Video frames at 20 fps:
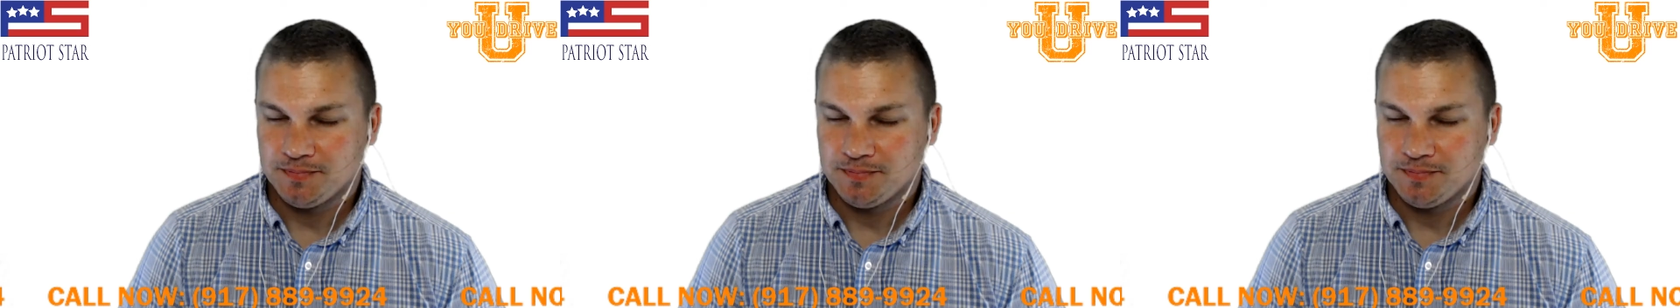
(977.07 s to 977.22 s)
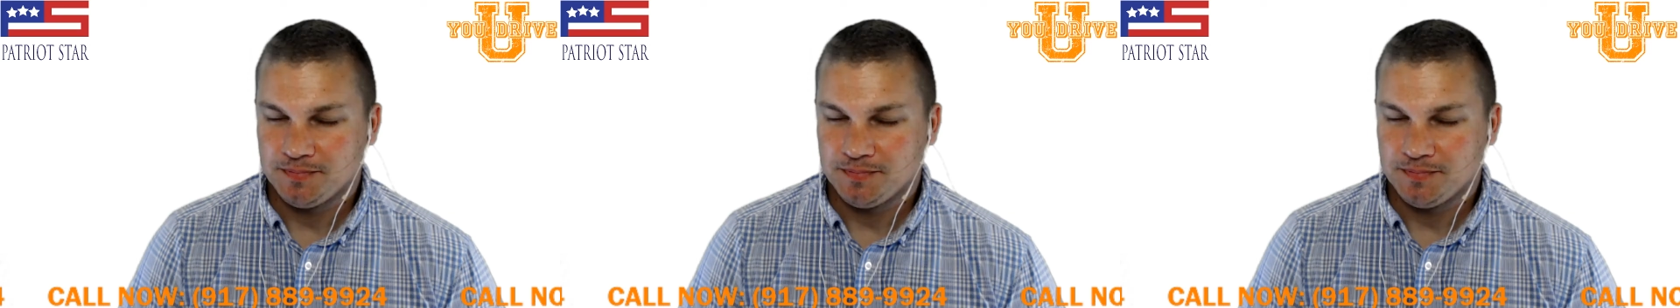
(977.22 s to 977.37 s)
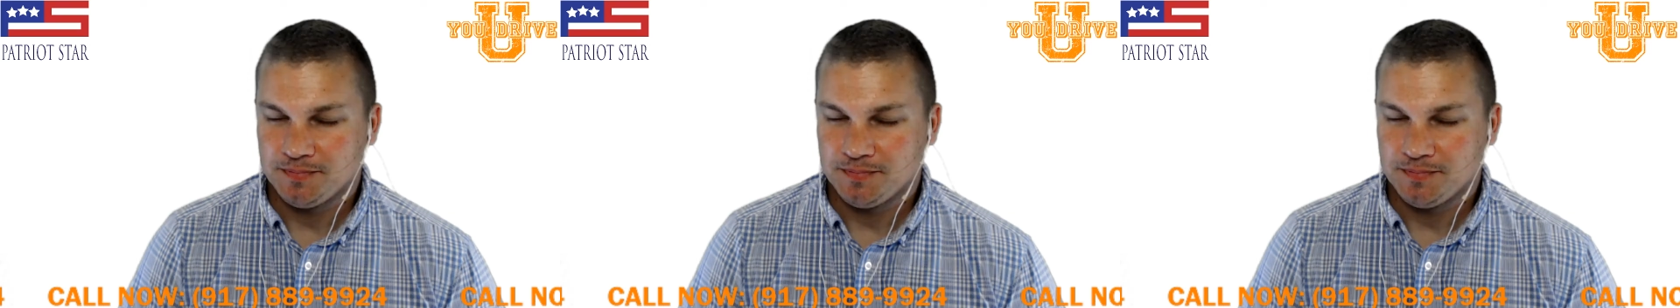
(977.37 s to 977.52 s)

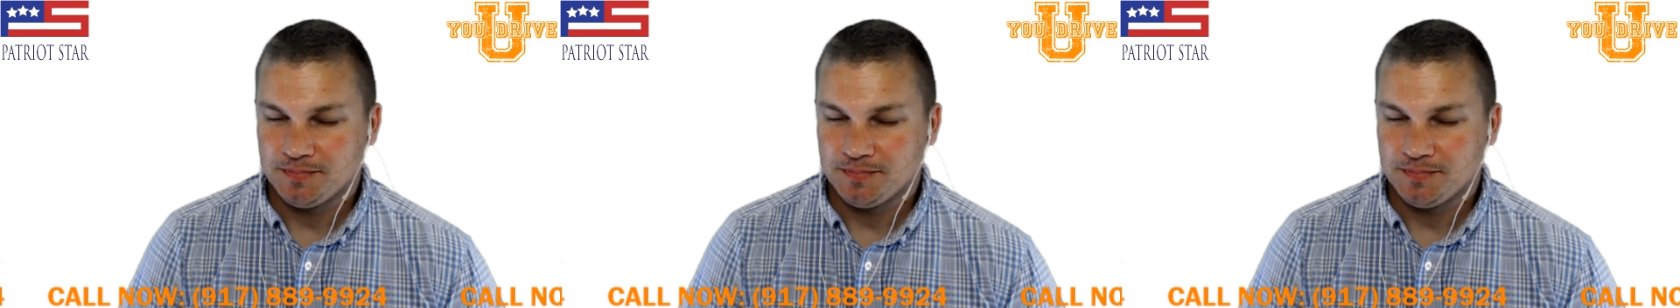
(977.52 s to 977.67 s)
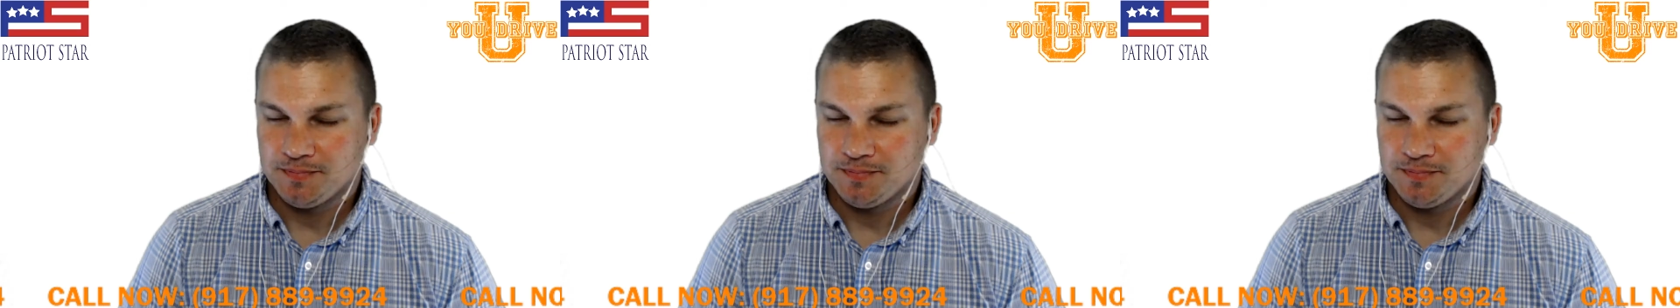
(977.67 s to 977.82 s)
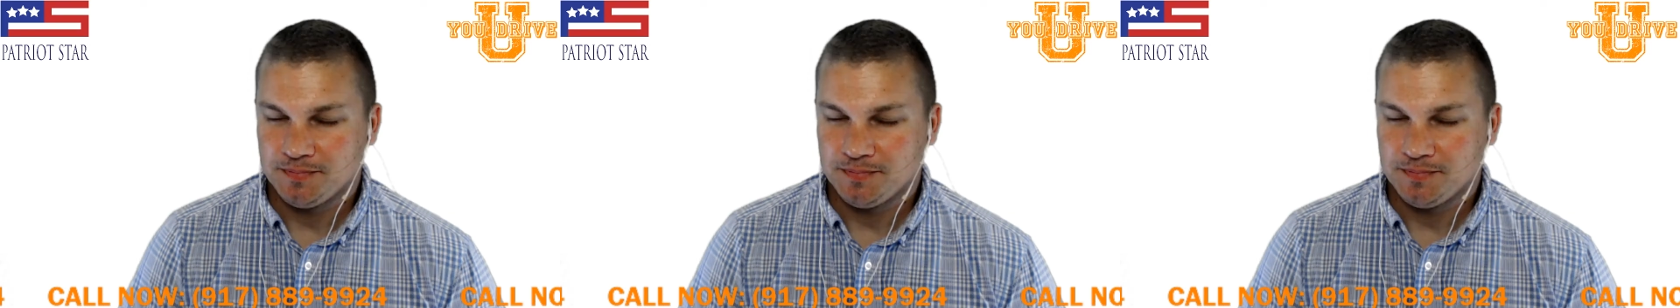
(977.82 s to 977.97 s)
Those are the
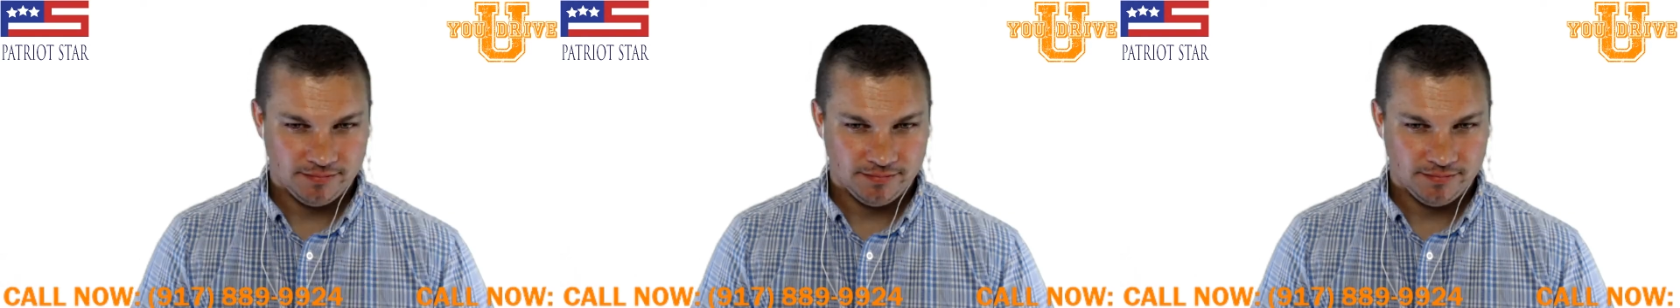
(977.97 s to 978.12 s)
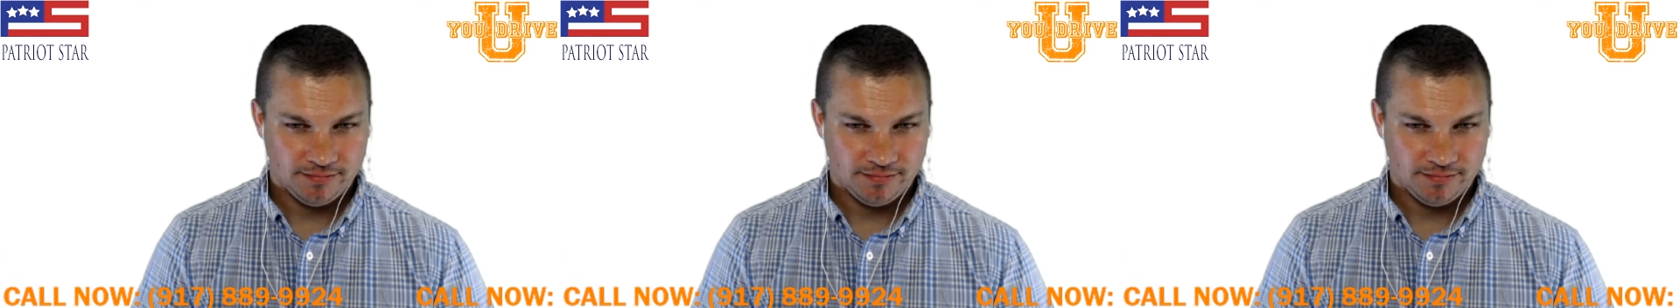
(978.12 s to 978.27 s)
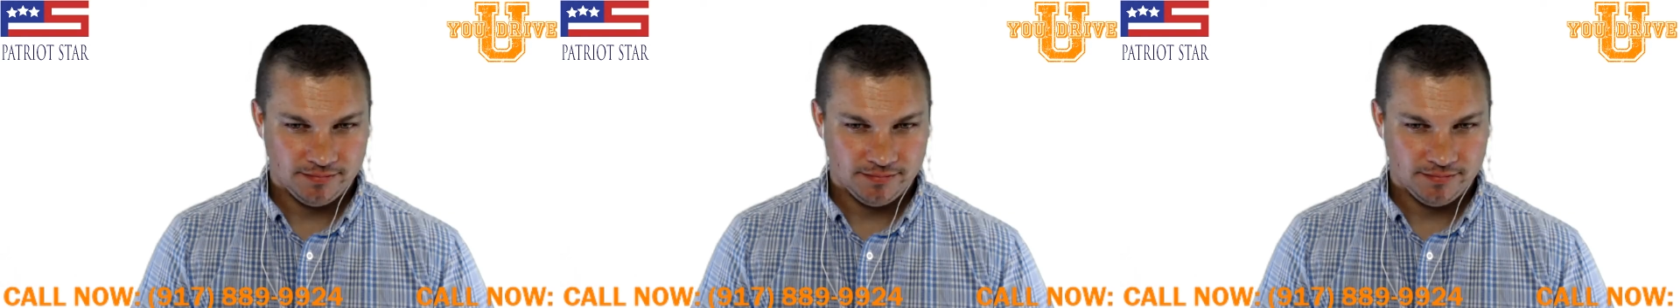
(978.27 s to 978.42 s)
two big
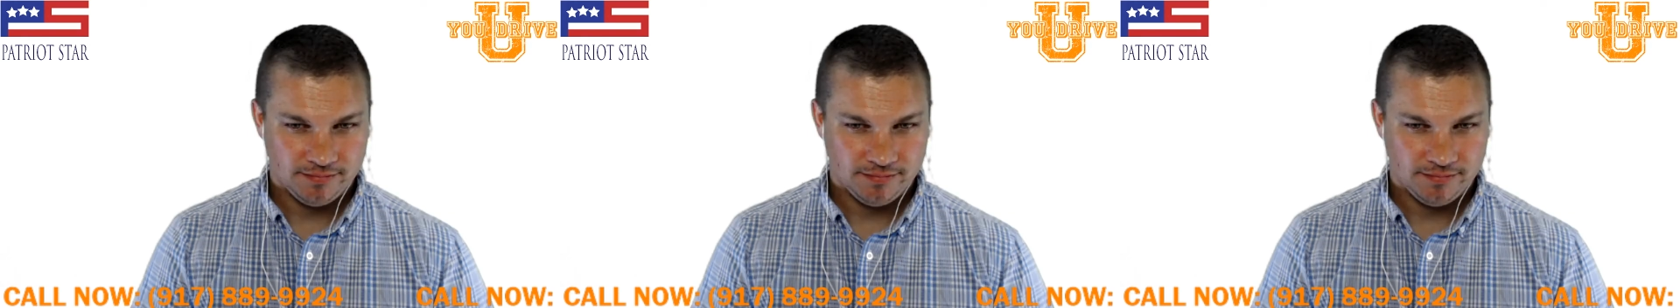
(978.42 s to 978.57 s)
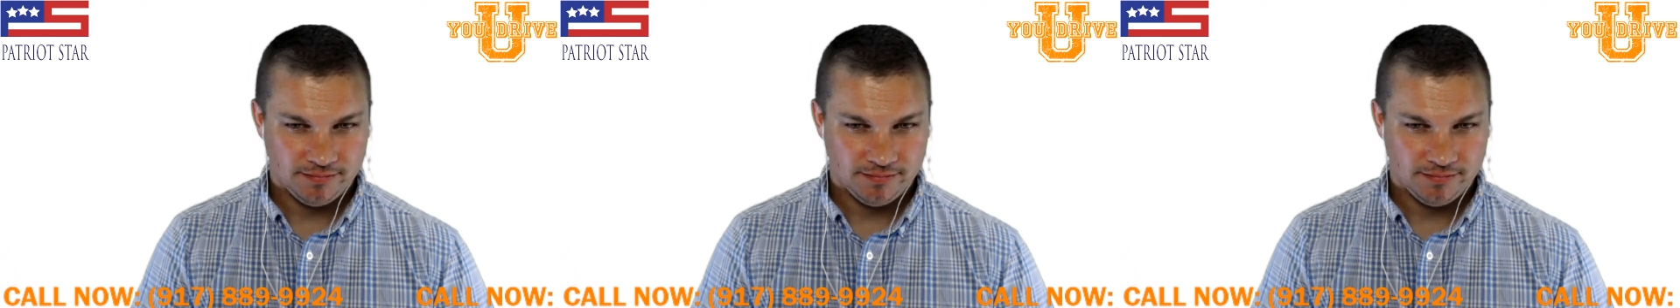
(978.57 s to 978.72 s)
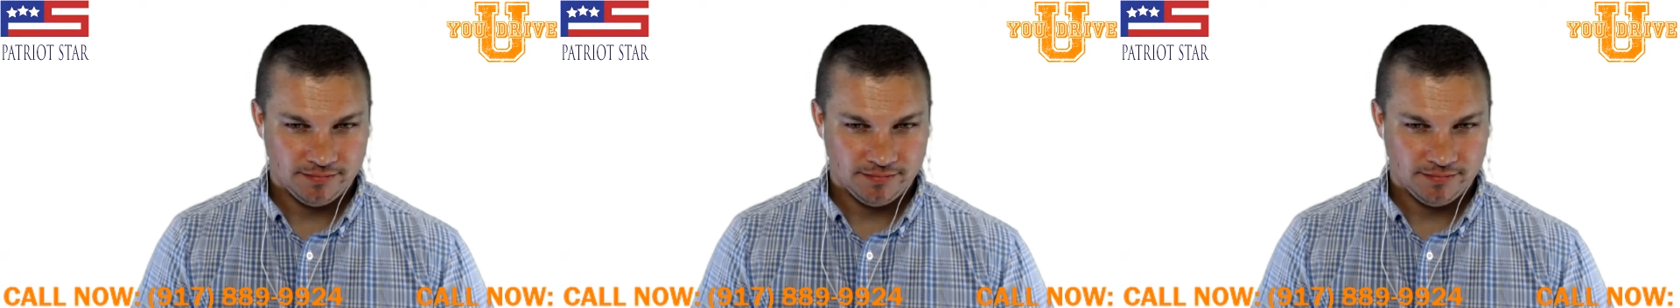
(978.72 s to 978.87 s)
ones
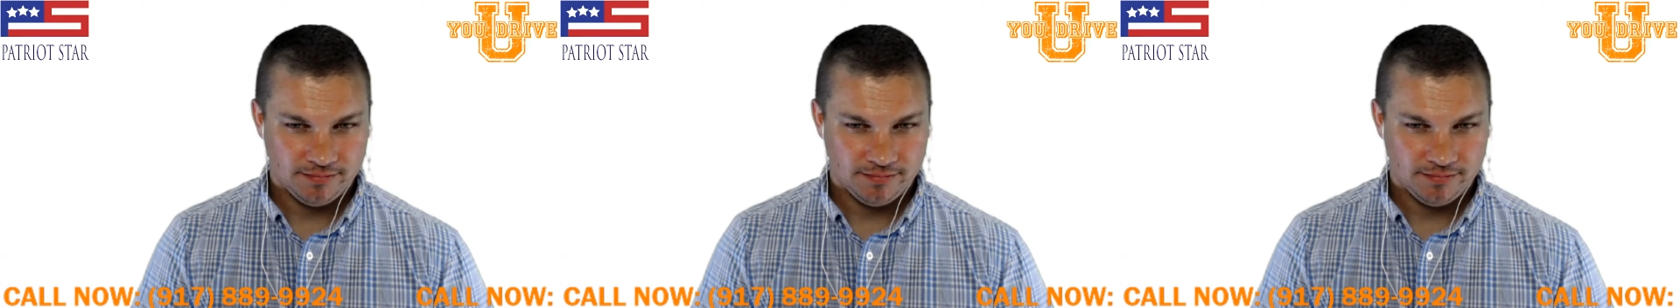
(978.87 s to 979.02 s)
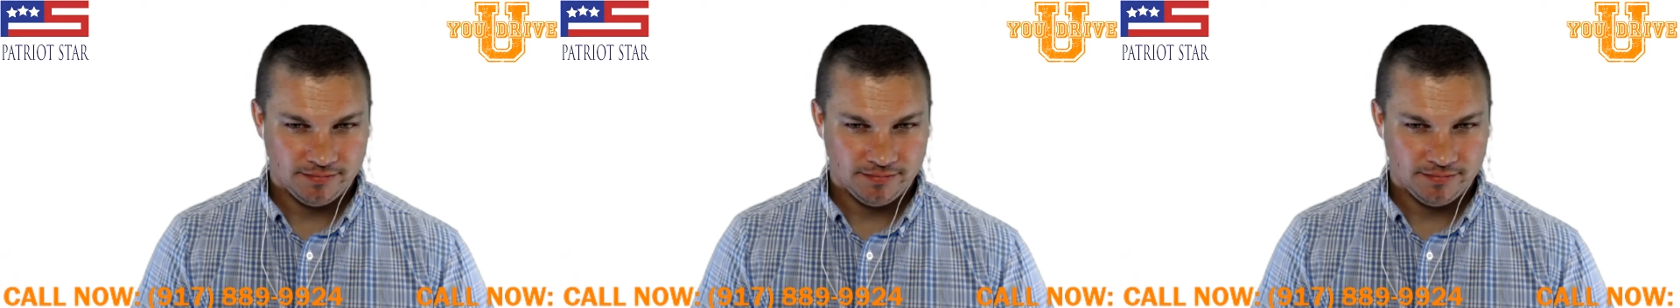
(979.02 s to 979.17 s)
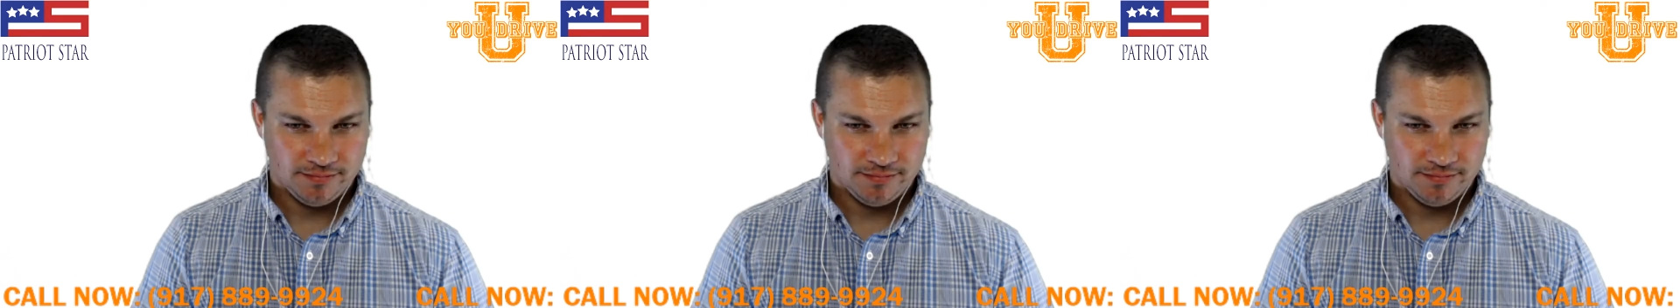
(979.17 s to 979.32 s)
that
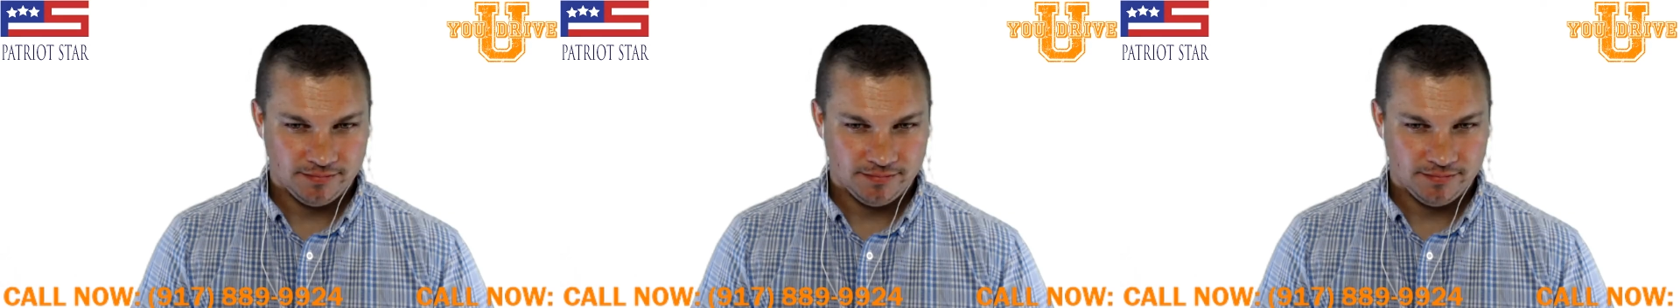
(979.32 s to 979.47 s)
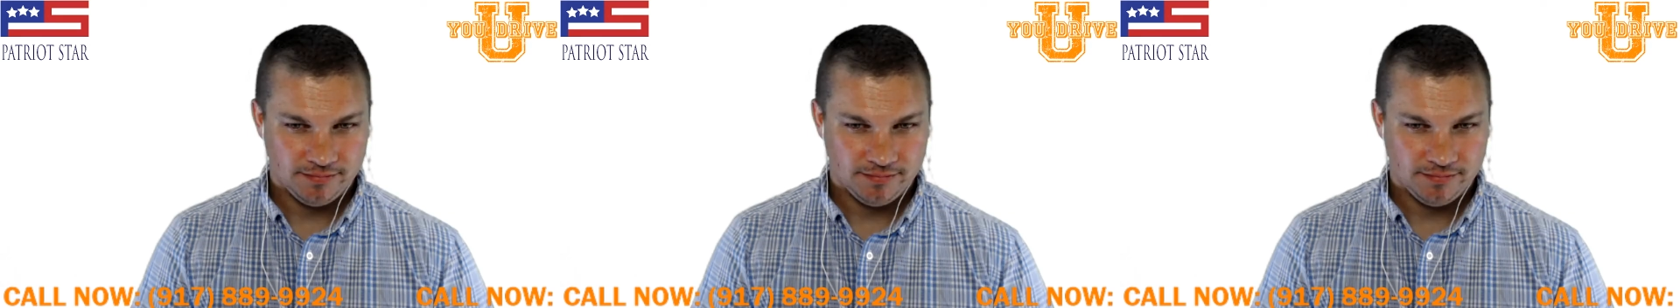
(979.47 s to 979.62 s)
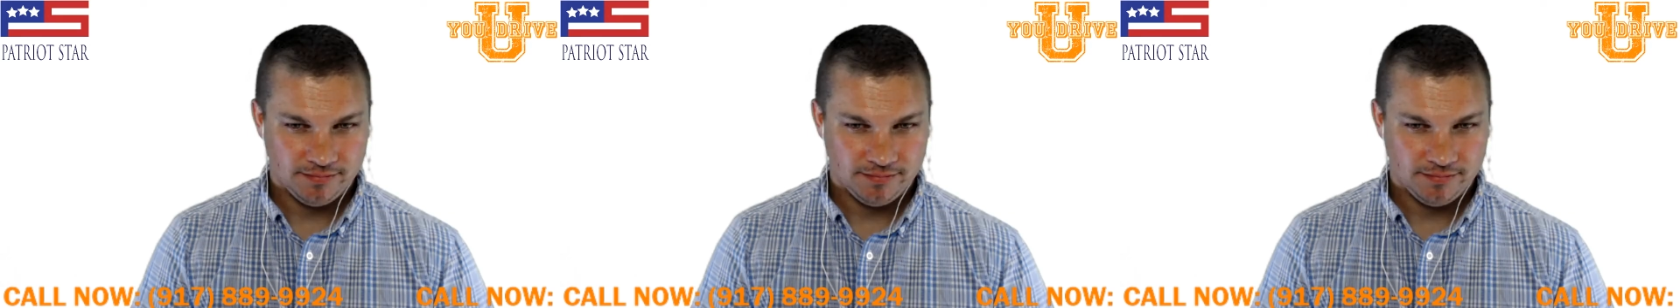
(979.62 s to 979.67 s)
do that.